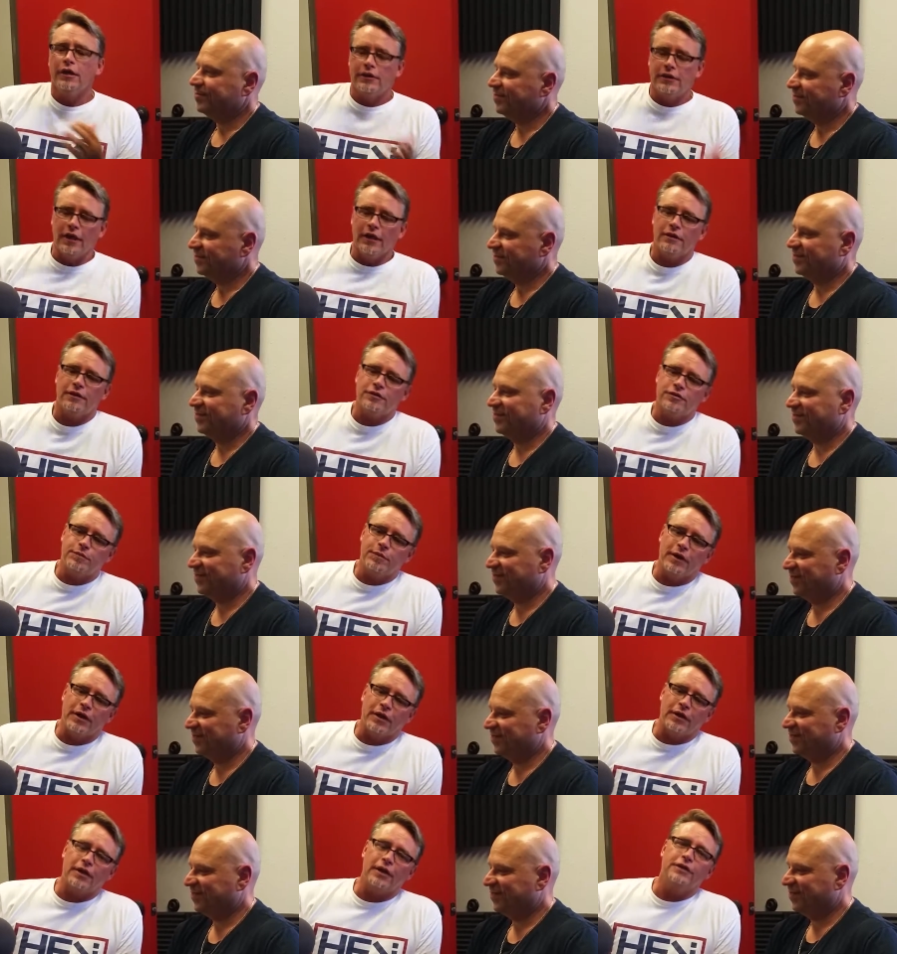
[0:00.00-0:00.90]
Speaker 1: Take this
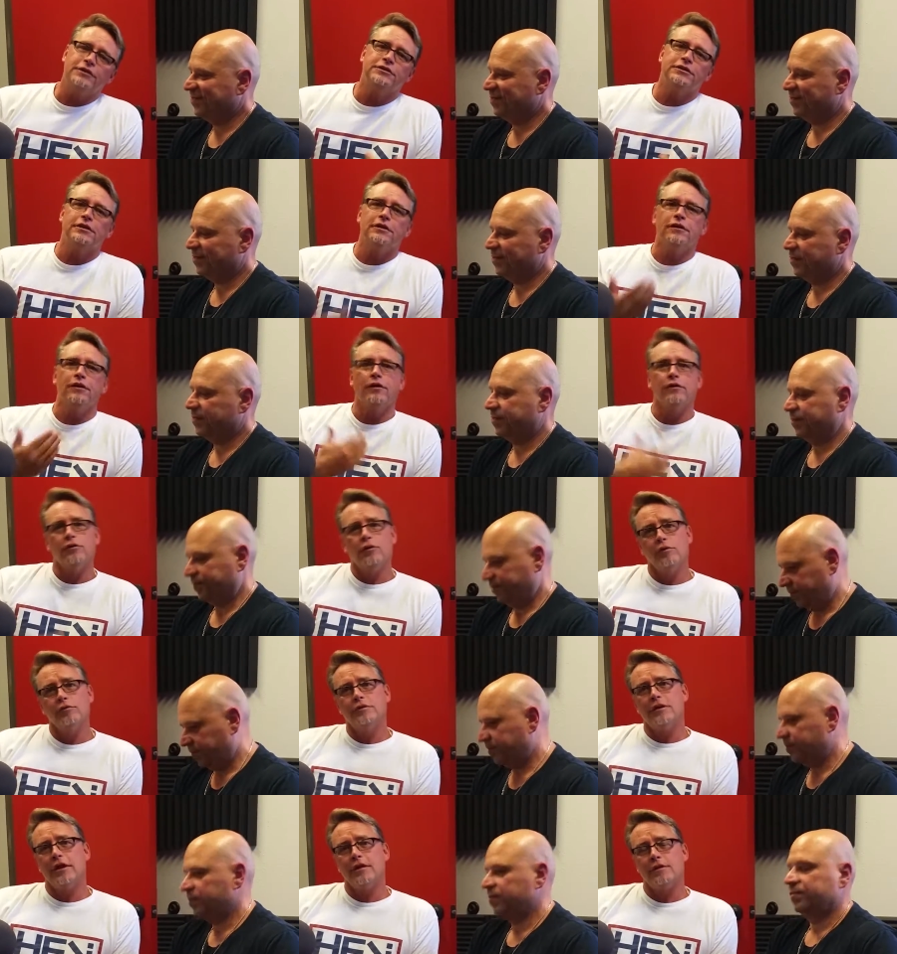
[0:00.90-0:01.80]
medication or
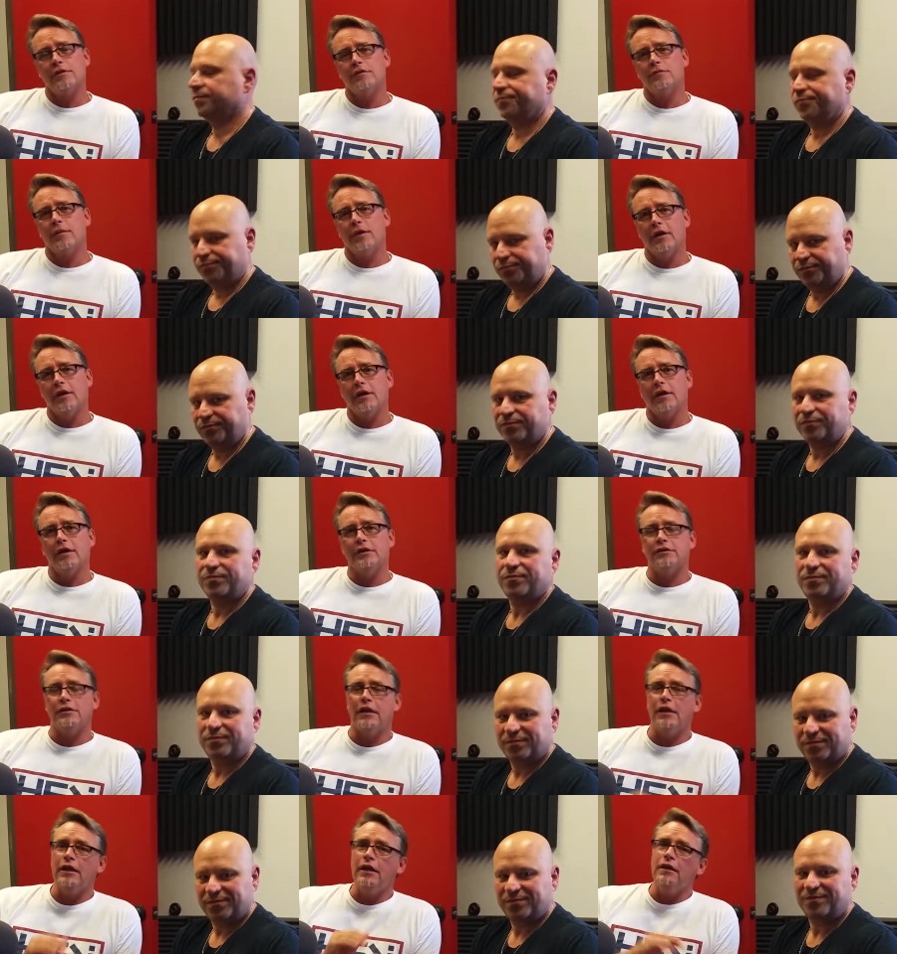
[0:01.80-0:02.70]
don't take this
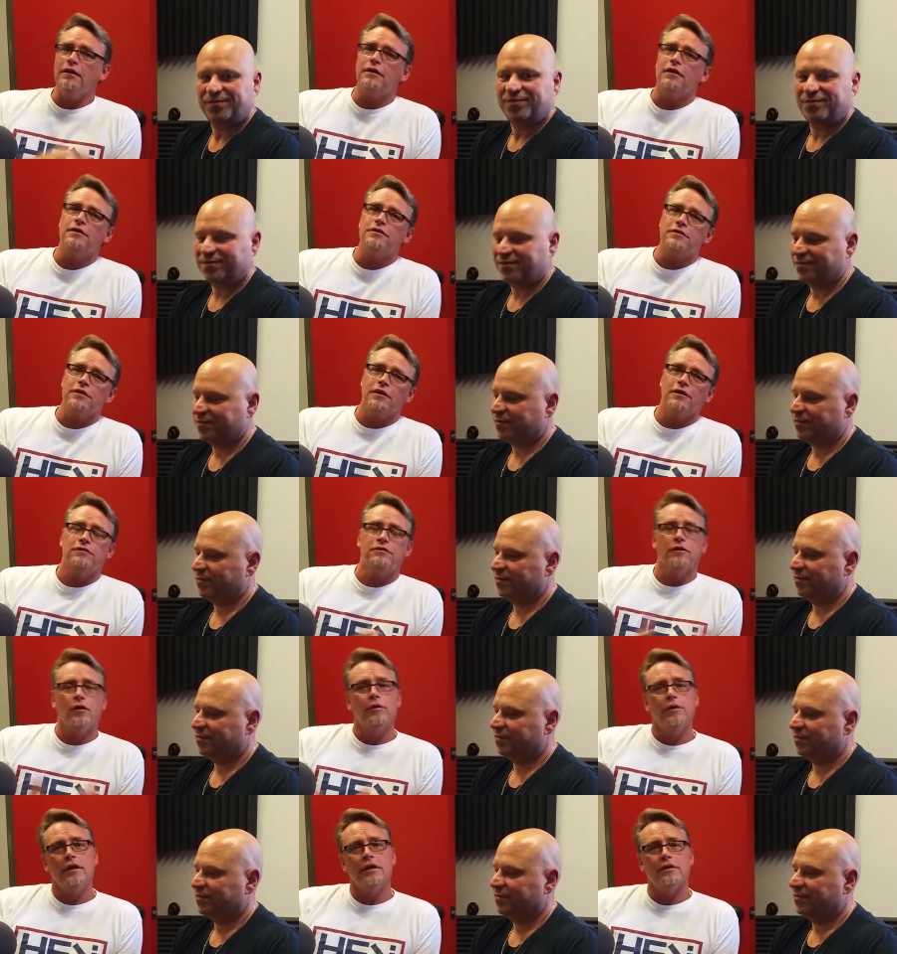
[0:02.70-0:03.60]
medication. Eat these things,
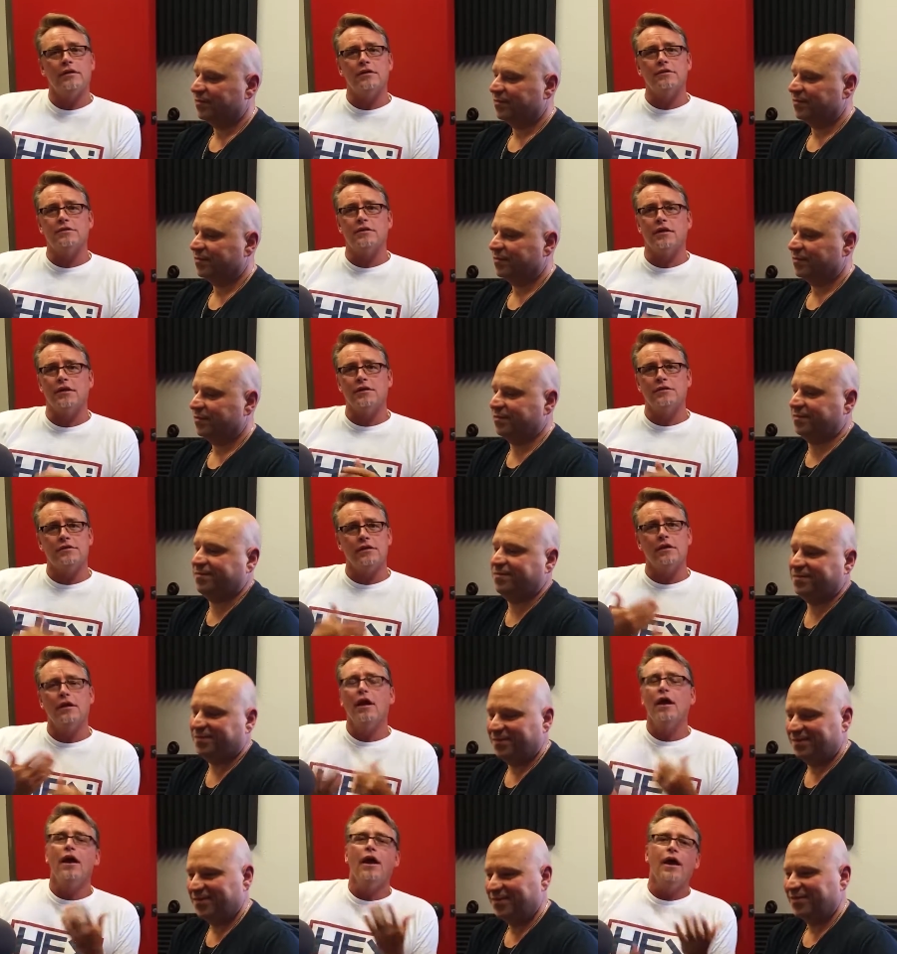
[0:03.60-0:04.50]
don't eat these things,
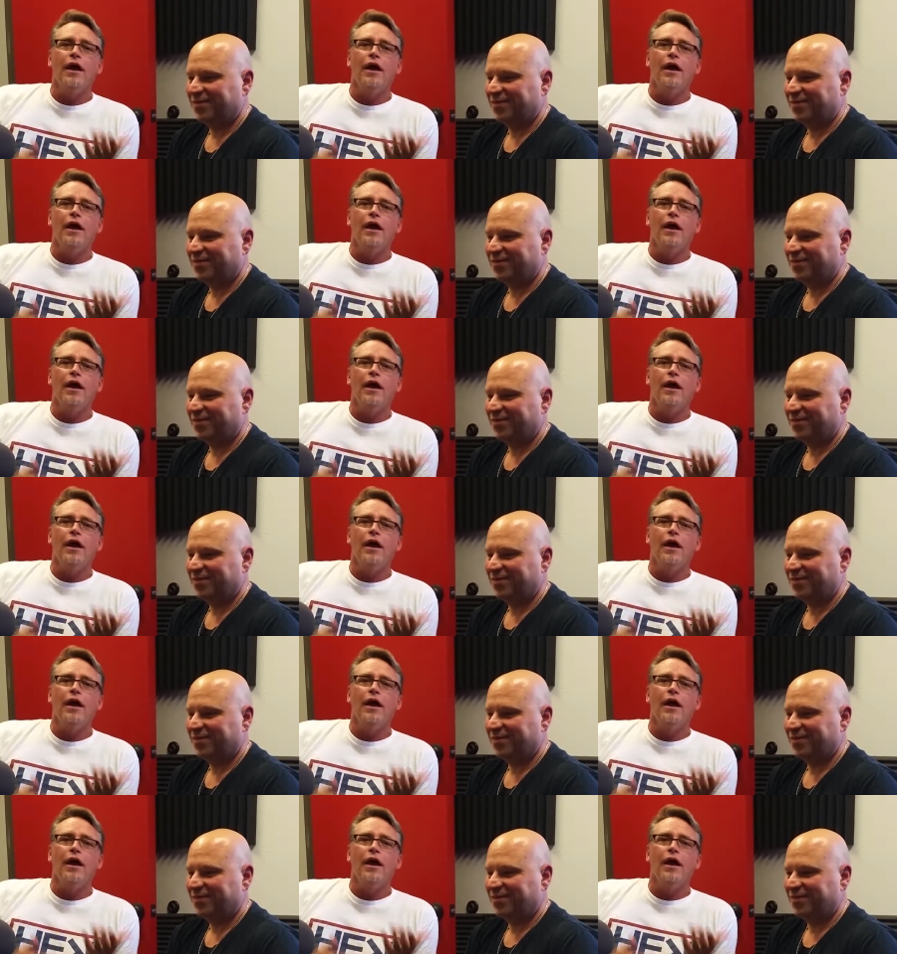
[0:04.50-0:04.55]
and